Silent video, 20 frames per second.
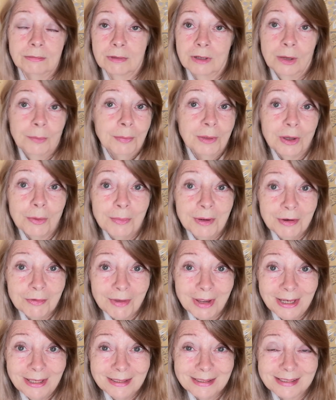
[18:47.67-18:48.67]
upcoming
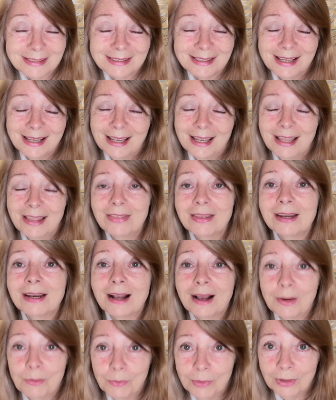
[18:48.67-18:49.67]
events, then
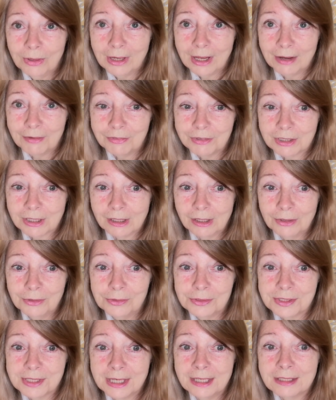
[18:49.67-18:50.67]
I will have to
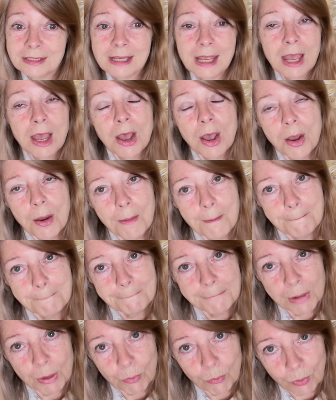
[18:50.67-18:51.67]
close it.
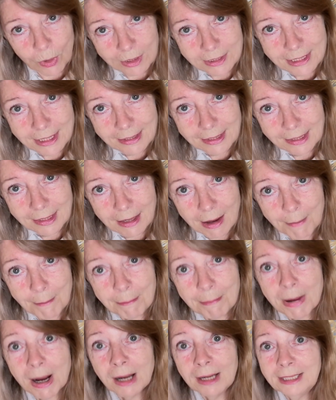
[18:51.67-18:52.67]
But what I think I
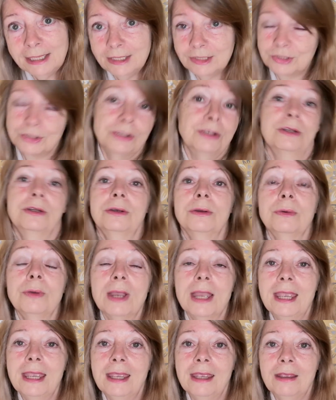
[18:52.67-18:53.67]
might do
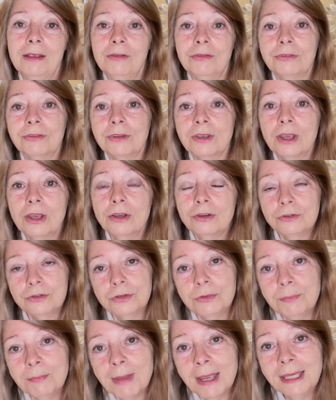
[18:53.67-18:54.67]
is
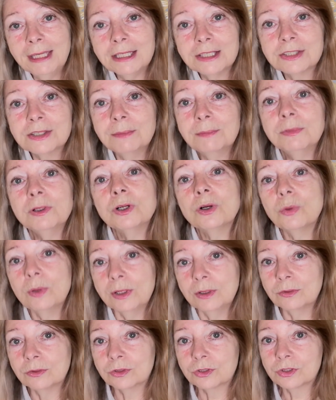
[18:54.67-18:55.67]
to make some
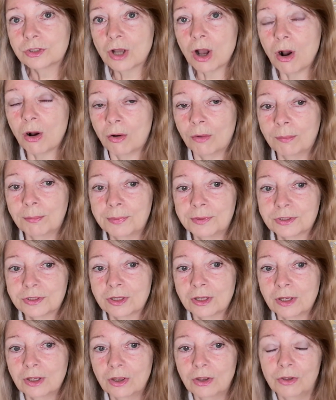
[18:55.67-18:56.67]
quilt
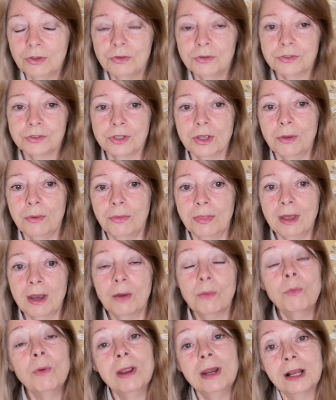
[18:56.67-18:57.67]
tops so
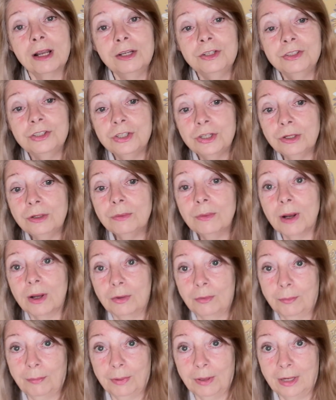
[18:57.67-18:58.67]
that when I do
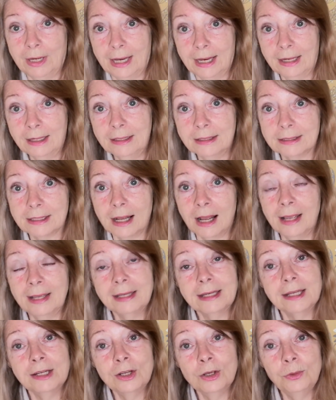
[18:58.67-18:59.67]
open it, I
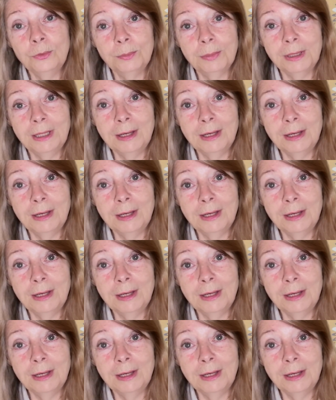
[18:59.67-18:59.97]
can open